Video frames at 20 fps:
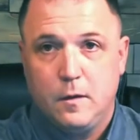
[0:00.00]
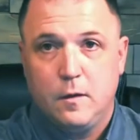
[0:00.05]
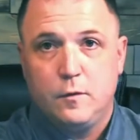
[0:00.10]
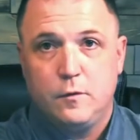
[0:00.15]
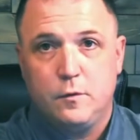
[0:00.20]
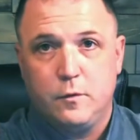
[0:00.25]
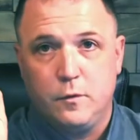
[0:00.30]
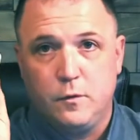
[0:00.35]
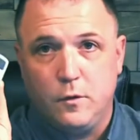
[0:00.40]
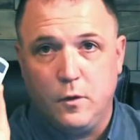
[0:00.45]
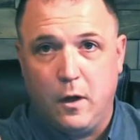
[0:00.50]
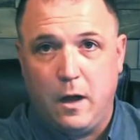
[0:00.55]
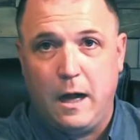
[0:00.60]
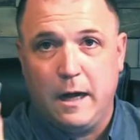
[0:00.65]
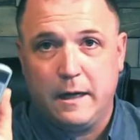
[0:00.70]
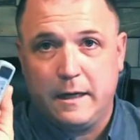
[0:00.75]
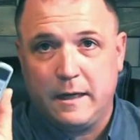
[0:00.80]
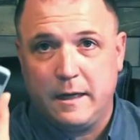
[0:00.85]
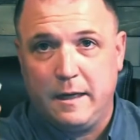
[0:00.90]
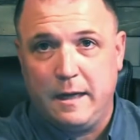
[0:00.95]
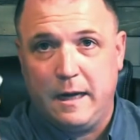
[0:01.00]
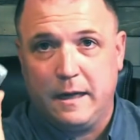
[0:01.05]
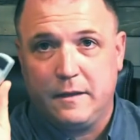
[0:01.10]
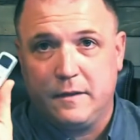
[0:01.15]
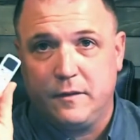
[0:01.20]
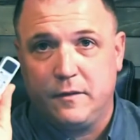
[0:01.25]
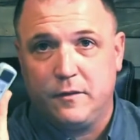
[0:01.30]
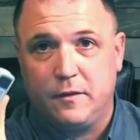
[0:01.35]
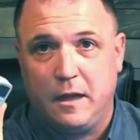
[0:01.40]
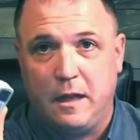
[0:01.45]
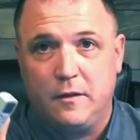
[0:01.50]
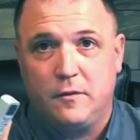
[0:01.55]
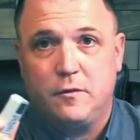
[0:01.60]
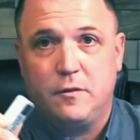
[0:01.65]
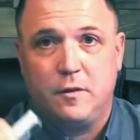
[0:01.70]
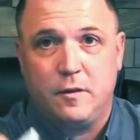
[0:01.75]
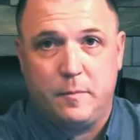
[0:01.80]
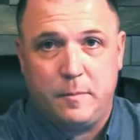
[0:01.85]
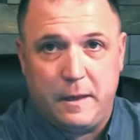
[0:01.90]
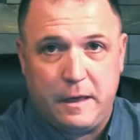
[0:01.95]
Do not connect the sensor
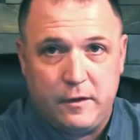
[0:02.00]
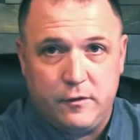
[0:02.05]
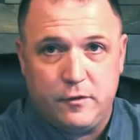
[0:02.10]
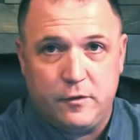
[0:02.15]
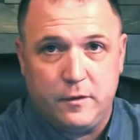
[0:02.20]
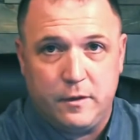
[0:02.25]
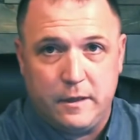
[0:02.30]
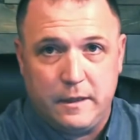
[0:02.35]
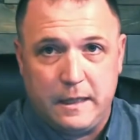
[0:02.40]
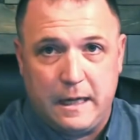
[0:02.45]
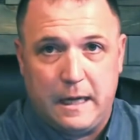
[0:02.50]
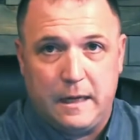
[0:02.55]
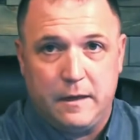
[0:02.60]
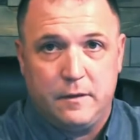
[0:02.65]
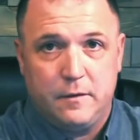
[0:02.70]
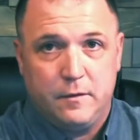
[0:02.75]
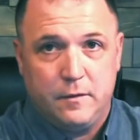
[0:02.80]
to the base unit yet.